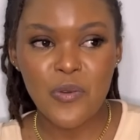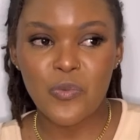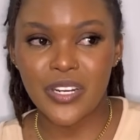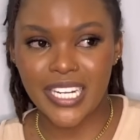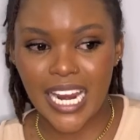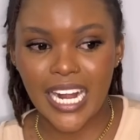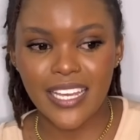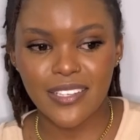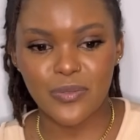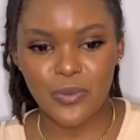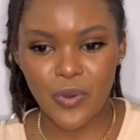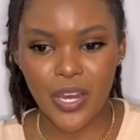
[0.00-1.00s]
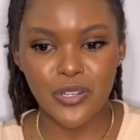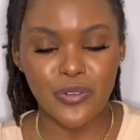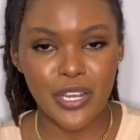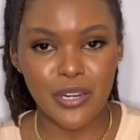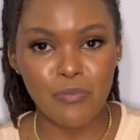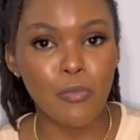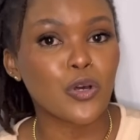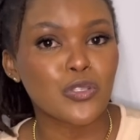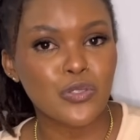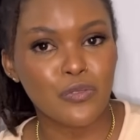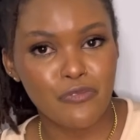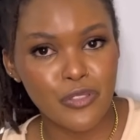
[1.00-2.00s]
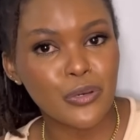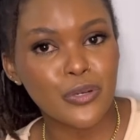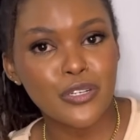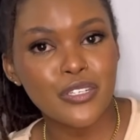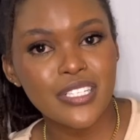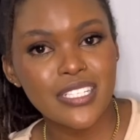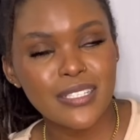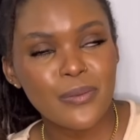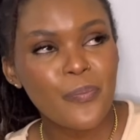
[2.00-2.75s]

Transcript: we realized we were doing most of those